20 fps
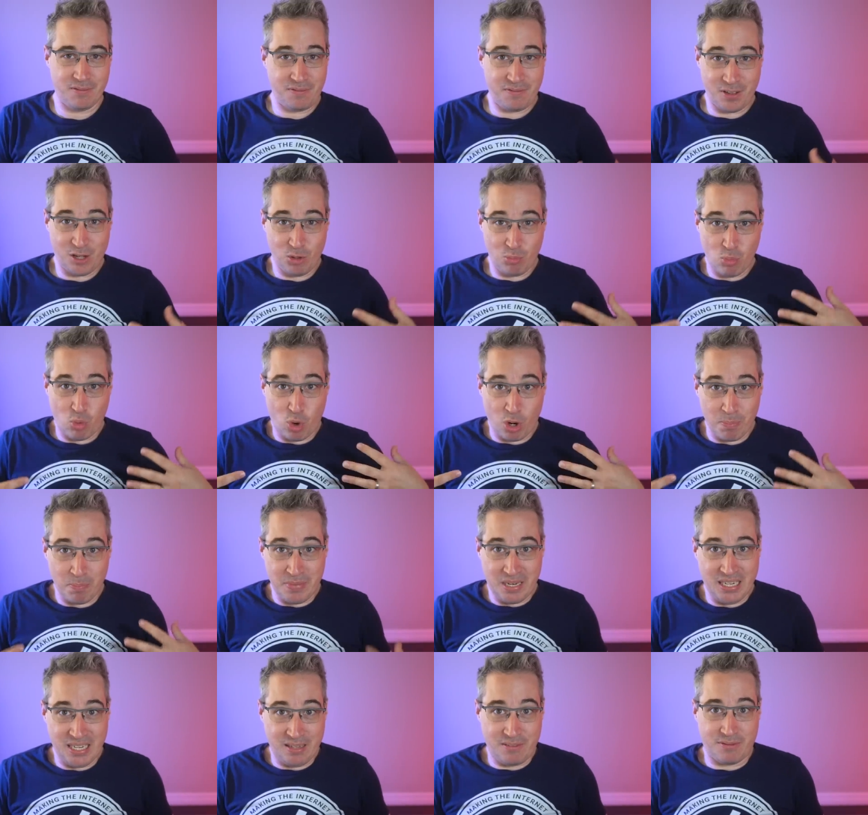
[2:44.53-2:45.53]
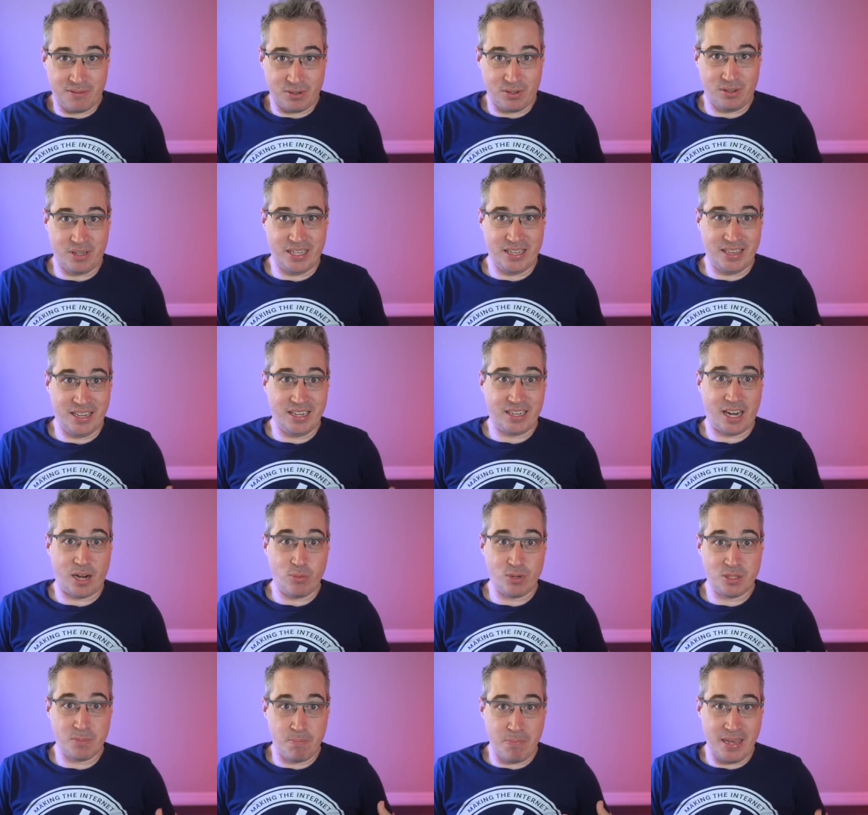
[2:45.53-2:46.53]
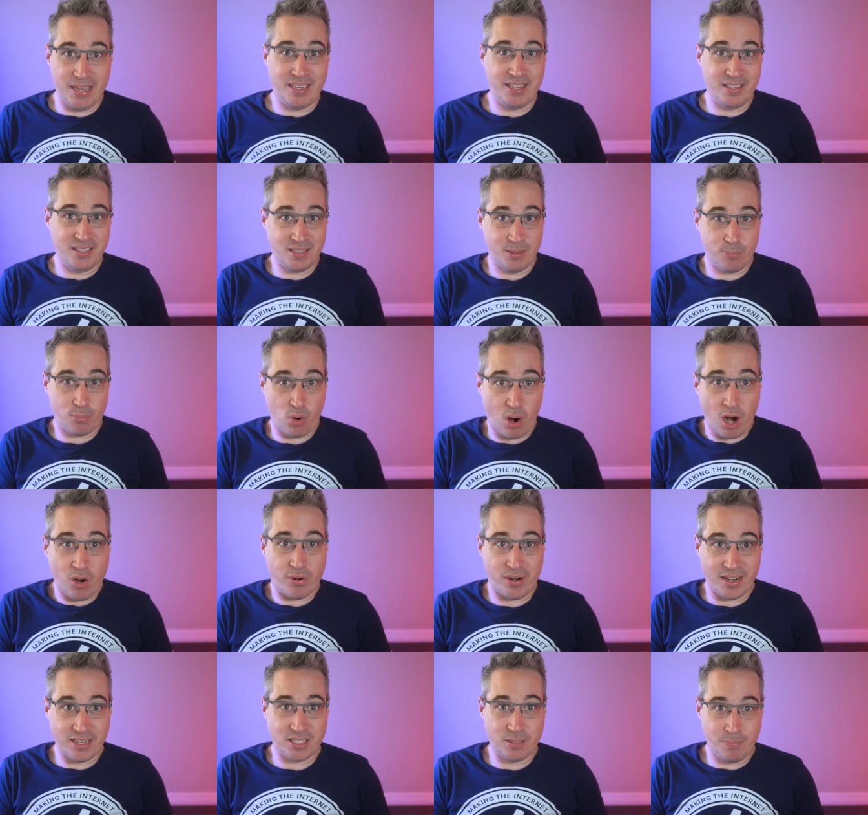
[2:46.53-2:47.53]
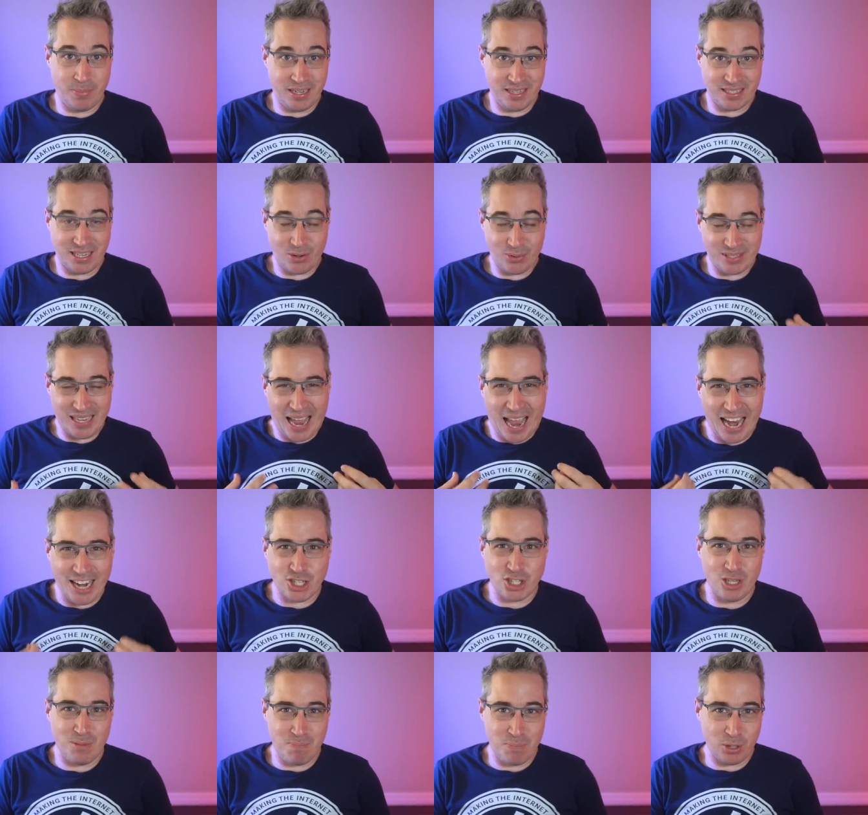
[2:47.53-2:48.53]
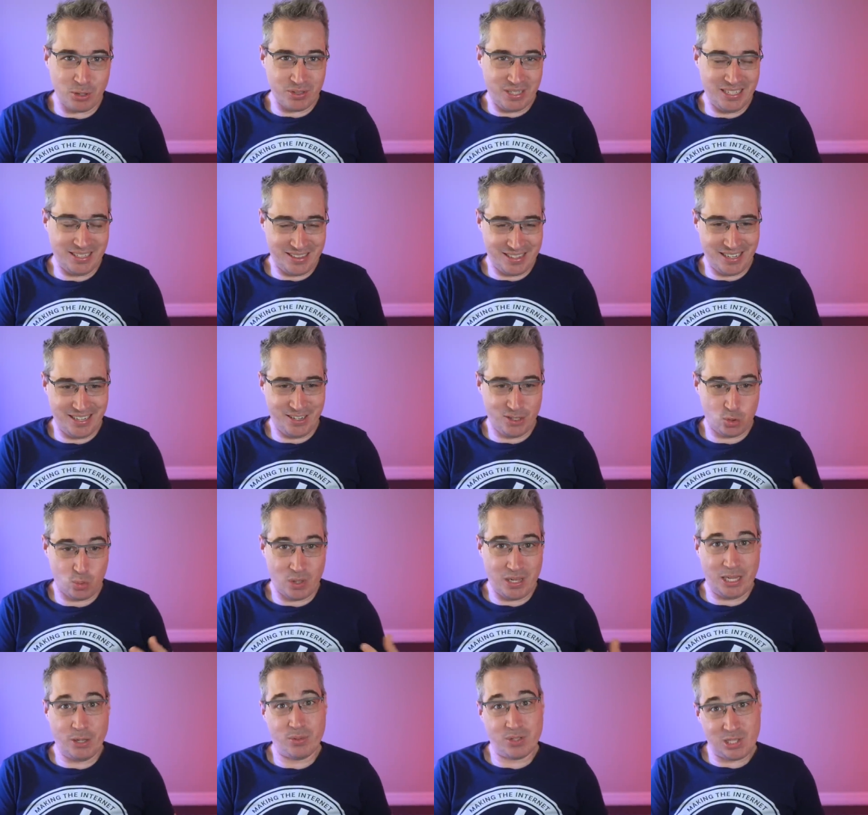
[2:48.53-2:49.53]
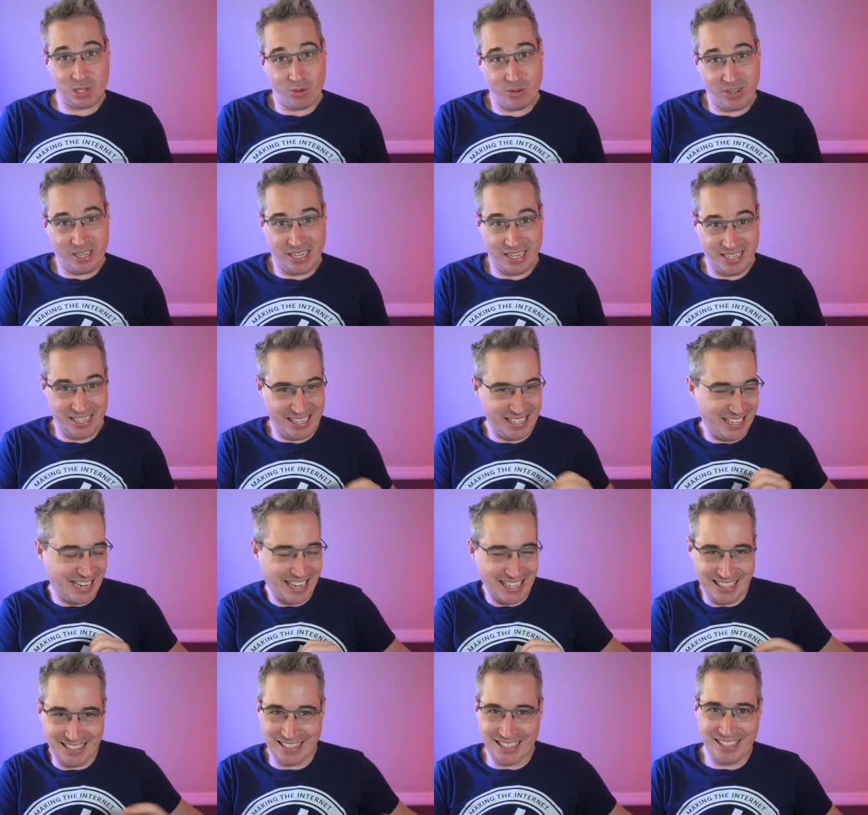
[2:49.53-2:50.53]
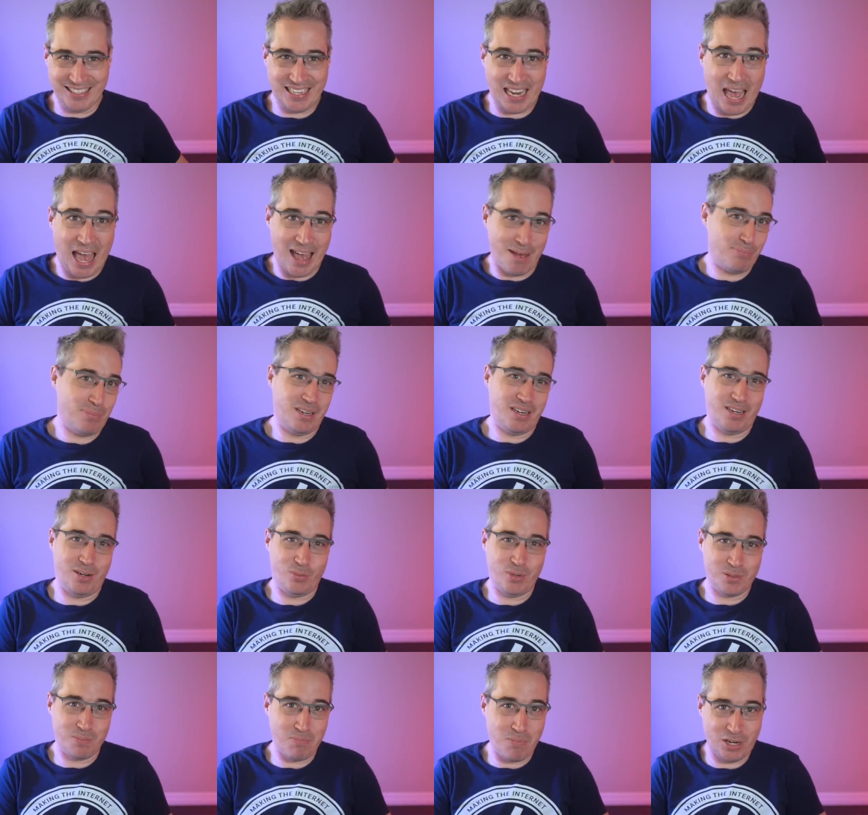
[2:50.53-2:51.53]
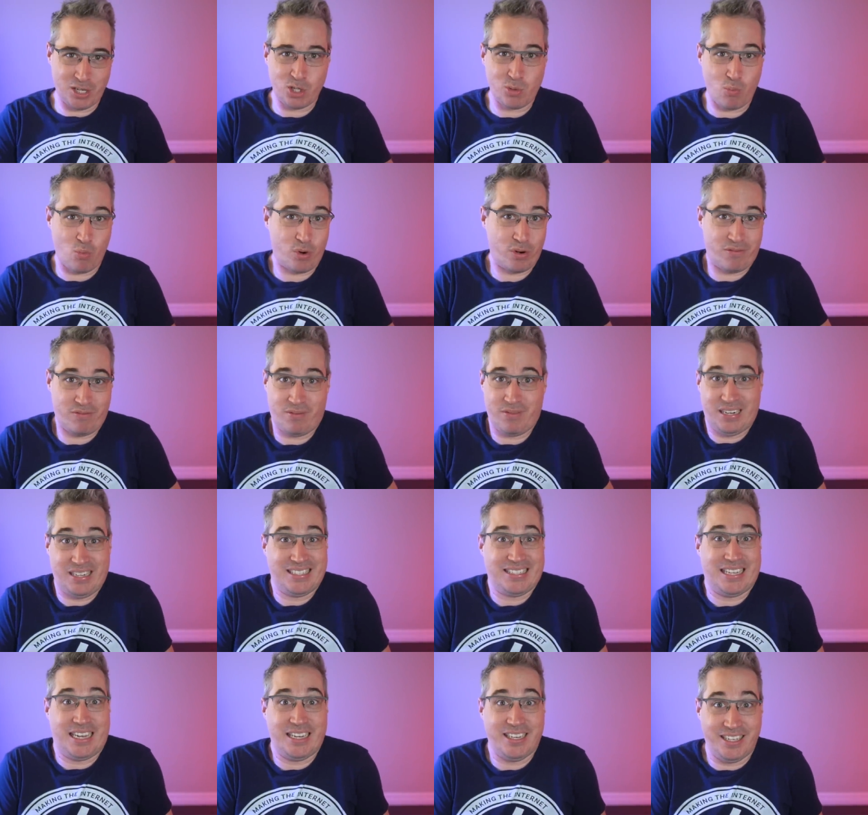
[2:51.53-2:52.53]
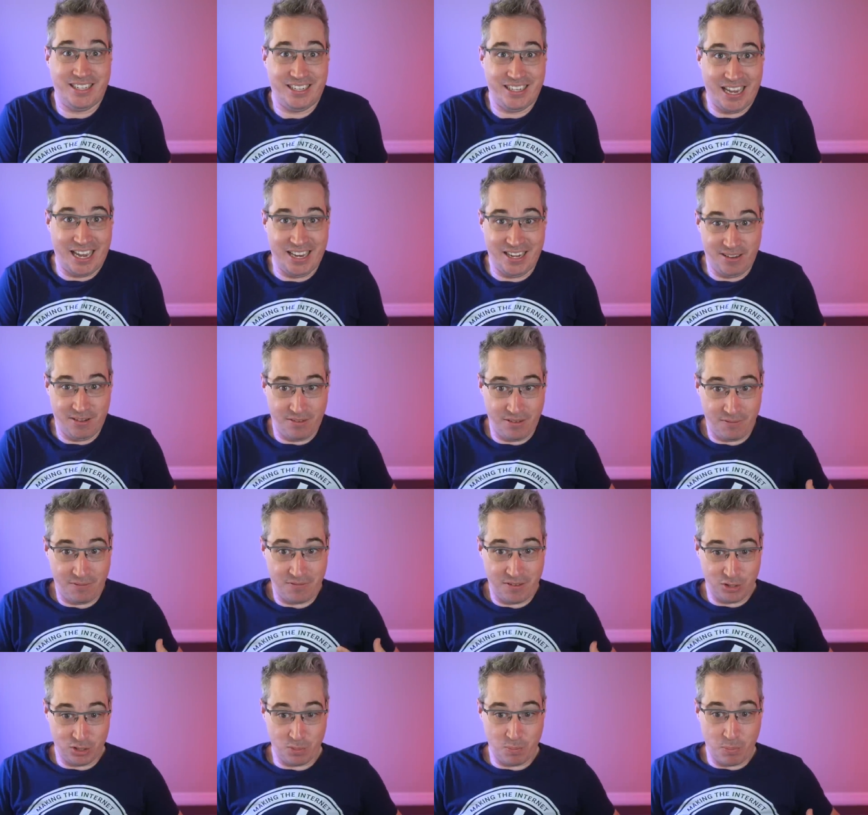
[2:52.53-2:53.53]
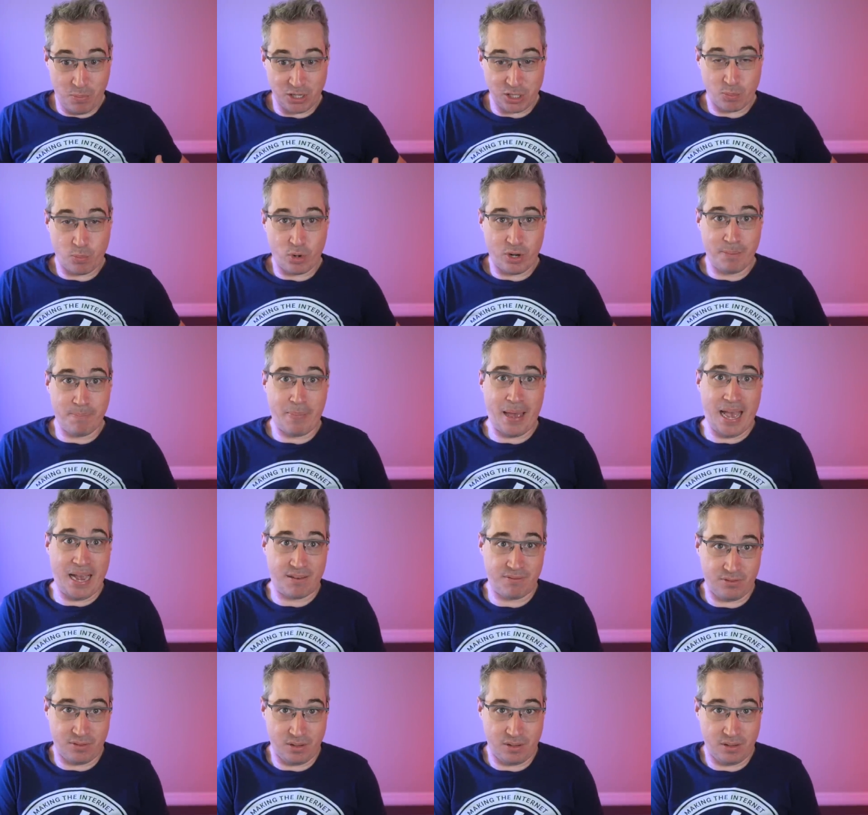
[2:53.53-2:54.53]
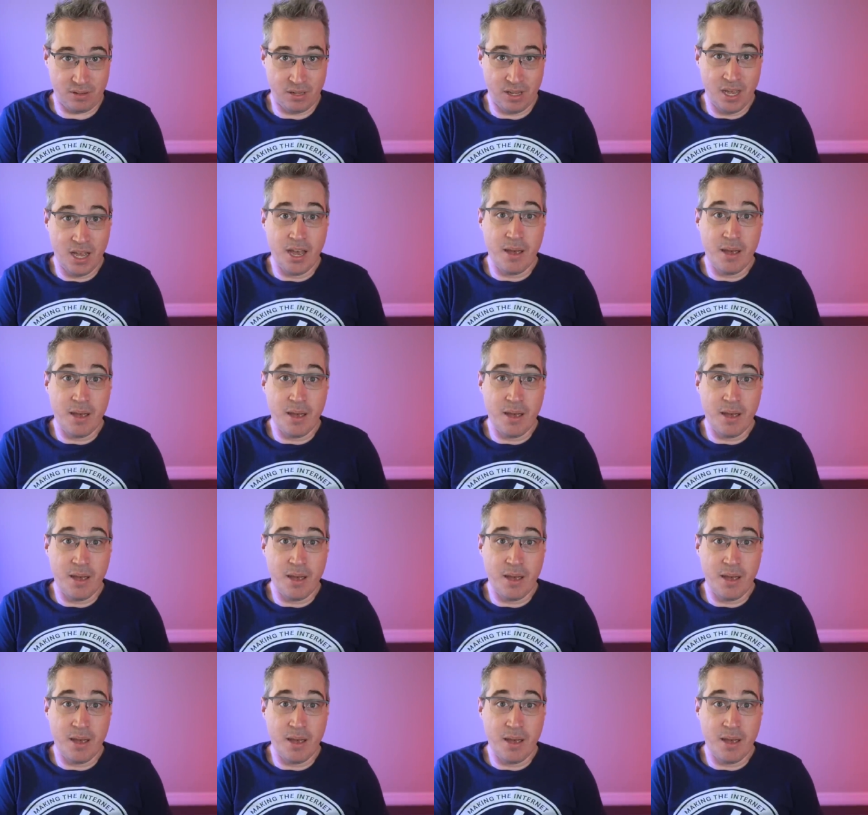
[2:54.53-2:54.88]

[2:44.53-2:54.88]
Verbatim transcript: It felt more meaningful and like I was making some progress because I was actually building things while I was learning it and getting things to happen, and it was much more exciting and it felt much more impactful.